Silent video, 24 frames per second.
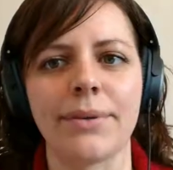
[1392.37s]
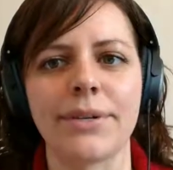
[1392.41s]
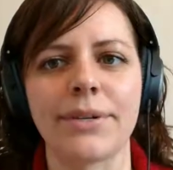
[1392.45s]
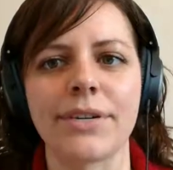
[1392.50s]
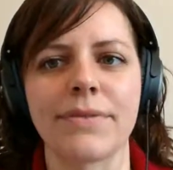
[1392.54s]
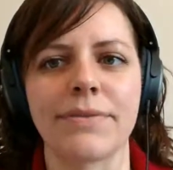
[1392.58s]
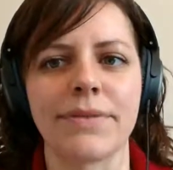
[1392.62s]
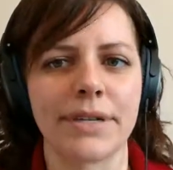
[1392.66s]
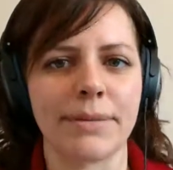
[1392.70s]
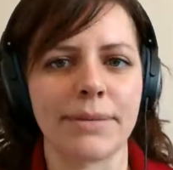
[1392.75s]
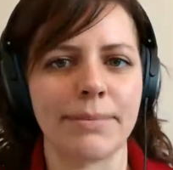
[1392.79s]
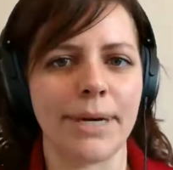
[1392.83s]

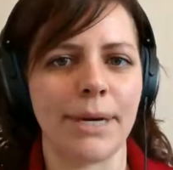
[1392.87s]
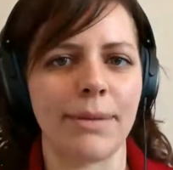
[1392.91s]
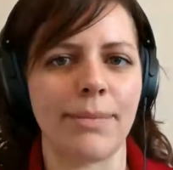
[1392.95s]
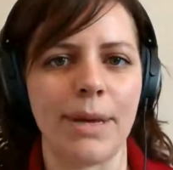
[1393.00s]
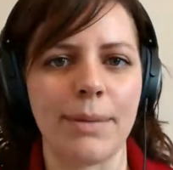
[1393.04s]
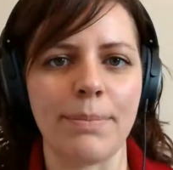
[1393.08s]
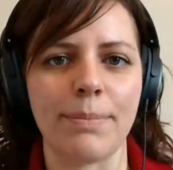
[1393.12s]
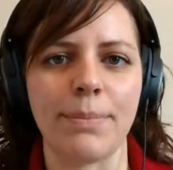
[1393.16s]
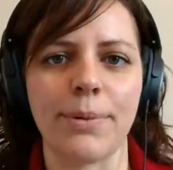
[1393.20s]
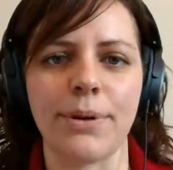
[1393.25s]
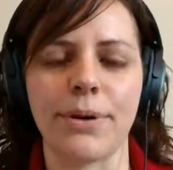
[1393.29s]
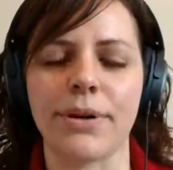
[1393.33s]
which I've written about in
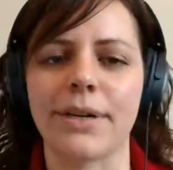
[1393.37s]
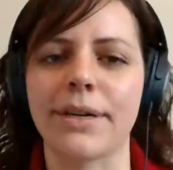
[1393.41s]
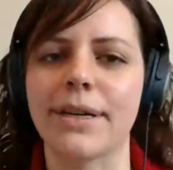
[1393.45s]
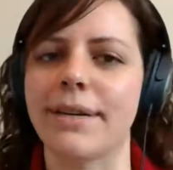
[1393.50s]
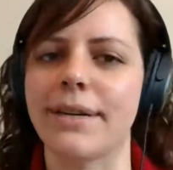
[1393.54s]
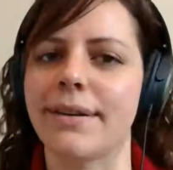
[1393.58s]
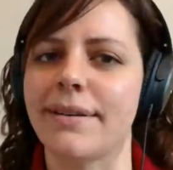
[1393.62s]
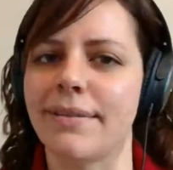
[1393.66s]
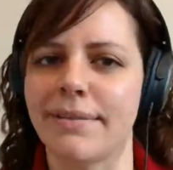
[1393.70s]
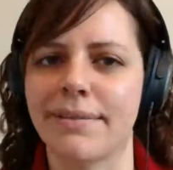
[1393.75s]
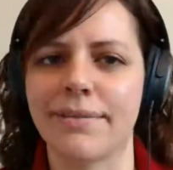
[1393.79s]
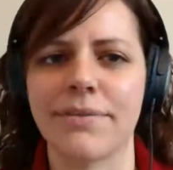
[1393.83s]
my book
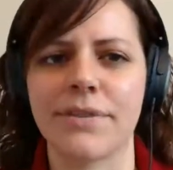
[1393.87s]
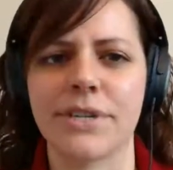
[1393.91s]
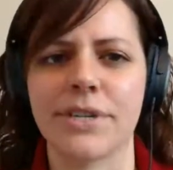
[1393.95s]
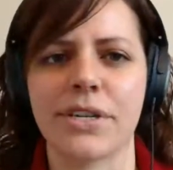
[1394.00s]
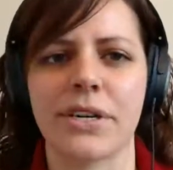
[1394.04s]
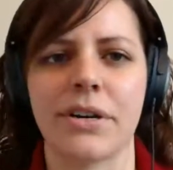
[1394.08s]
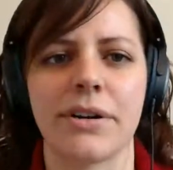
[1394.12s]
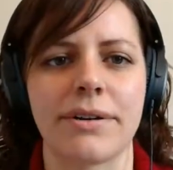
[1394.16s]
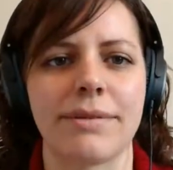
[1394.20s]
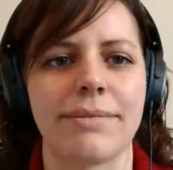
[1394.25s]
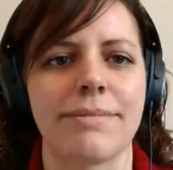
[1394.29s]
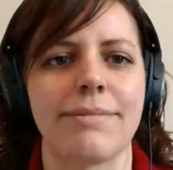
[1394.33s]
and
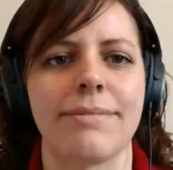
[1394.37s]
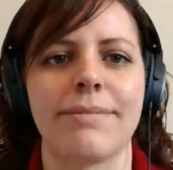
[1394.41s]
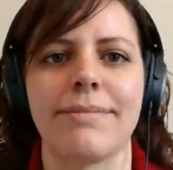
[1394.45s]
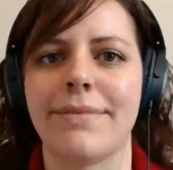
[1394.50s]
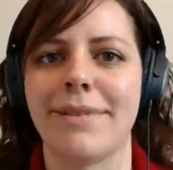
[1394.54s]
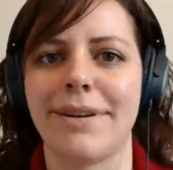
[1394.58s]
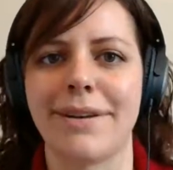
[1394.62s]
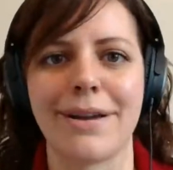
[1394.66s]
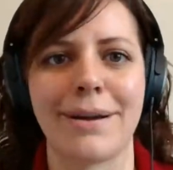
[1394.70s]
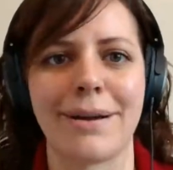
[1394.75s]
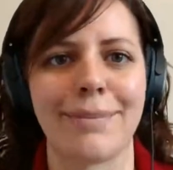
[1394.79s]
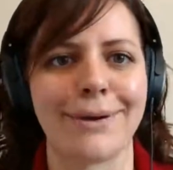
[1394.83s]
shared
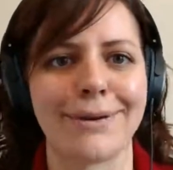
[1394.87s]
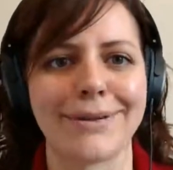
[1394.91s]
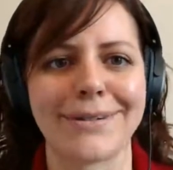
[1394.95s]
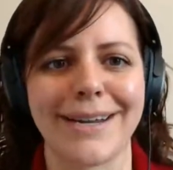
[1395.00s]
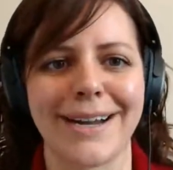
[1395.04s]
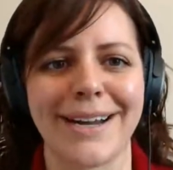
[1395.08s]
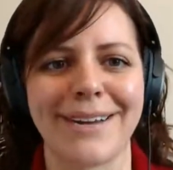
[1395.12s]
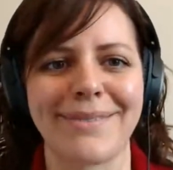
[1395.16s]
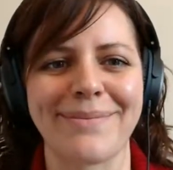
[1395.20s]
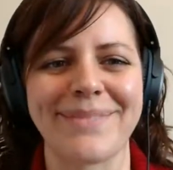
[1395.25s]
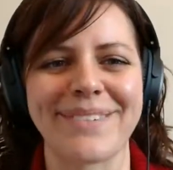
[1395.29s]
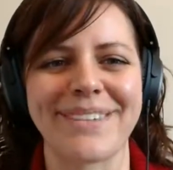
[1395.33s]
a number of
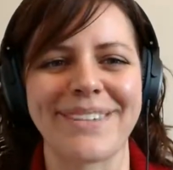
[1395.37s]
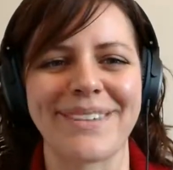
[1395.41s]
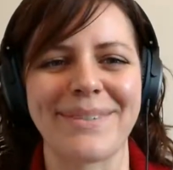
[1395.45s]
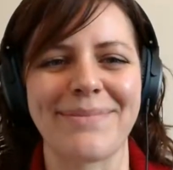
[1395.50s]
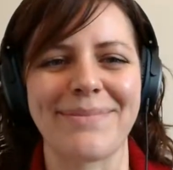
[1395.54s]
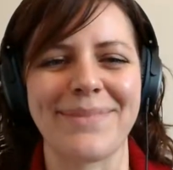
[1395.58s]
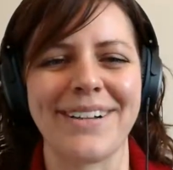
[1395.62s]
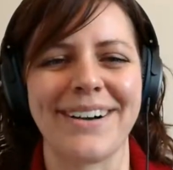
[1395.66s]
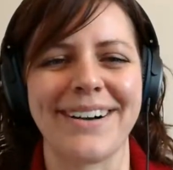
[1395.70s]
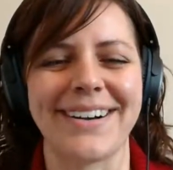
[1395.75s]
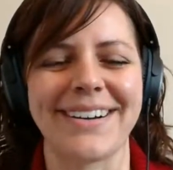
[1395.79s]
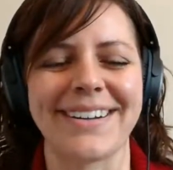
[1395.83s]
times in
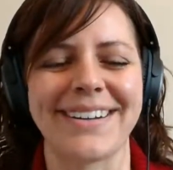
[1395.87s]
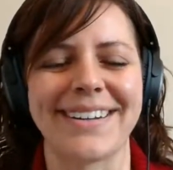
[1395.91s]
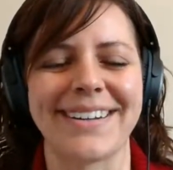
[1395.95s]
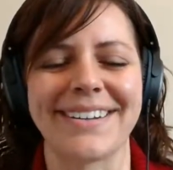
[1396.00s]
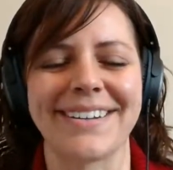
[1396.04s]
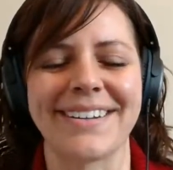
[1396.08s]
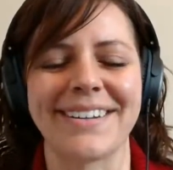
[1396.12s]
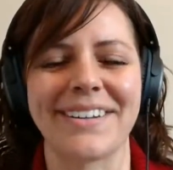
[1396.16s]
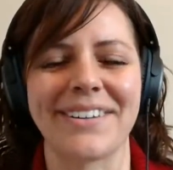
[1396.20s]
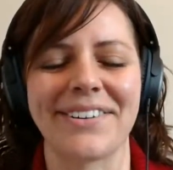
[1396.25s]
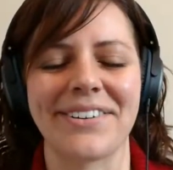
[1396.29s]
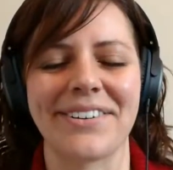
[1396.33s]
the blog
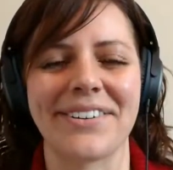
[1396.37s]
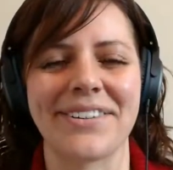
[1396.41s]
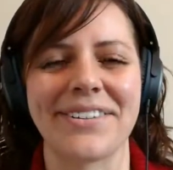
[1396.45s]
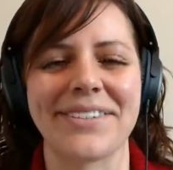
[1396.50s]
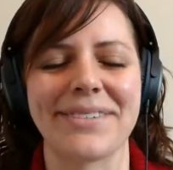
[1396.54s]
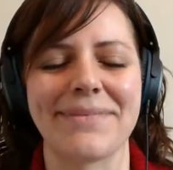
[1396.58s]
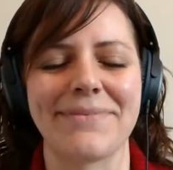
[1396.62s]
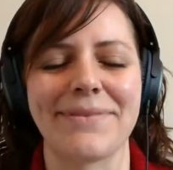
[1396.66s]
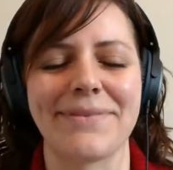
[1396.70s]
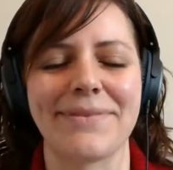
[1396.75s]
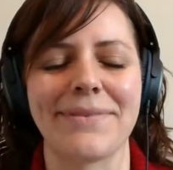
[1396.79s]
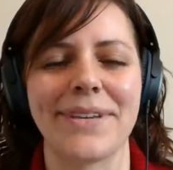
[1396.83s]
and here on
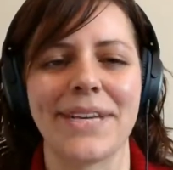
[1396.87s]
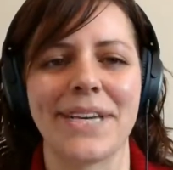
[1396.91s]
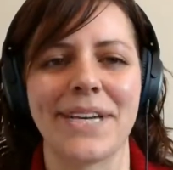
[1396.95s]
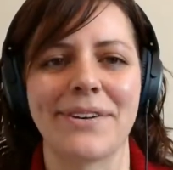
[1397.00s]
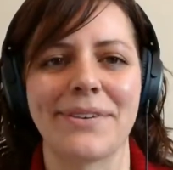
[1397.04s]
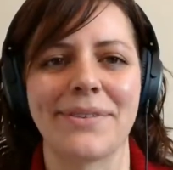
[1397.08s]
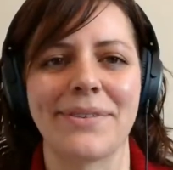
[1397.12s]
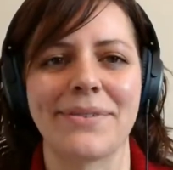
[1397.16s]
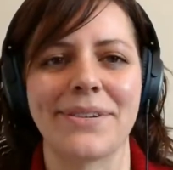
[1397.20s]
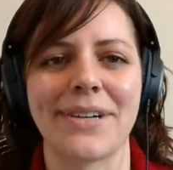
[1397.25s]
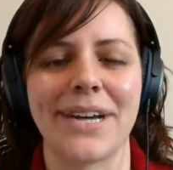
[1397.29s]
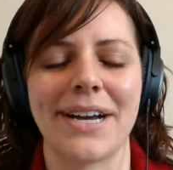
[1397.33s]
this
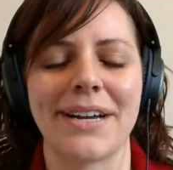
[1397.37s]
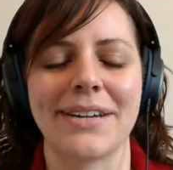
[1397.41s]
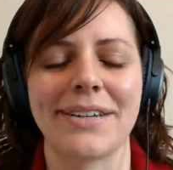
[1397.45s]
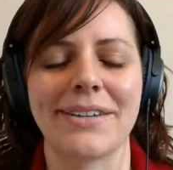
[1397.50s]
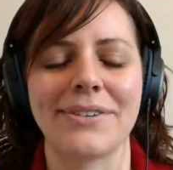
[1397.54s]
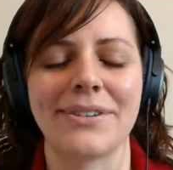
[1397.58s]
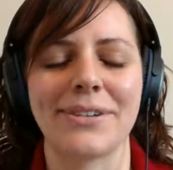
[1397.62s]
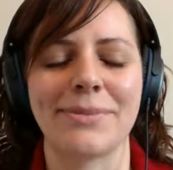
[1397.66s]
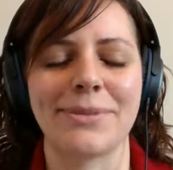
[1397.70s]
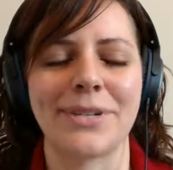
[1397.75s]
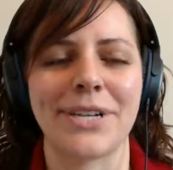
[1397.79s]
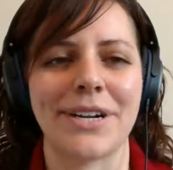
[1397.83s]
video
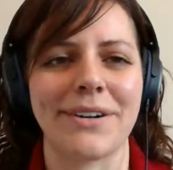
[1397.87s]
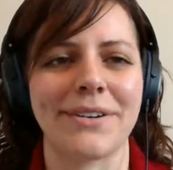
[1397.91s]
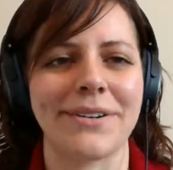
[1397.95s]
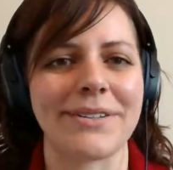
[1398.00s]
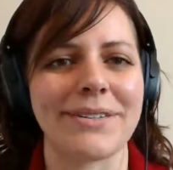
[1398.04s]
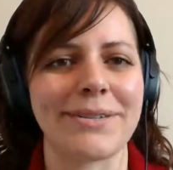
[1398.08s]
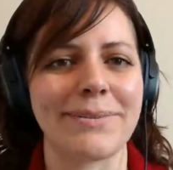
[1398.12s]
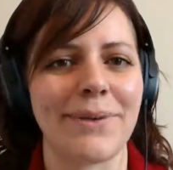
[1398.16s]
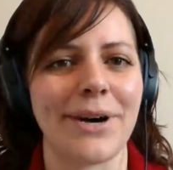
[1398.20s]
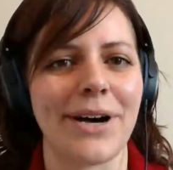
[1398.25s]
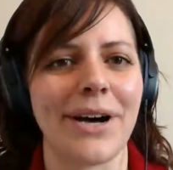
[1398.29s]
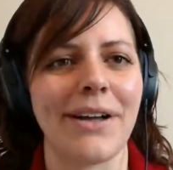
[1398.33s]
YouTube
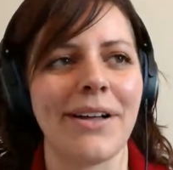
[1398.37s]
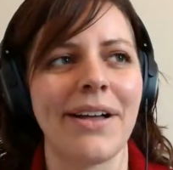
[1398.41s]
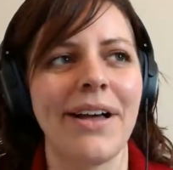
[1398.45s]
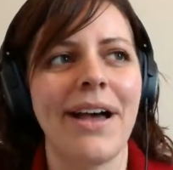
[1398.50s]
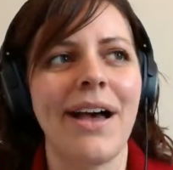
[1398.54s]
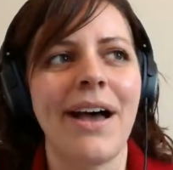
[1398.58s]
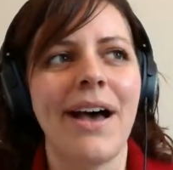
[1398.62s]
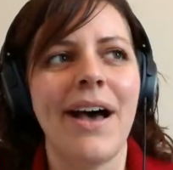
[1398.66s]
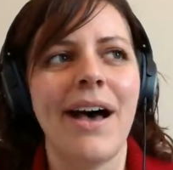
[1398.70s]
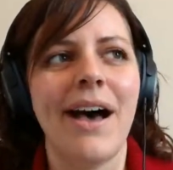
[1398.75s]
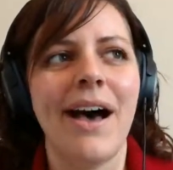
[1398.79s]
channel as well.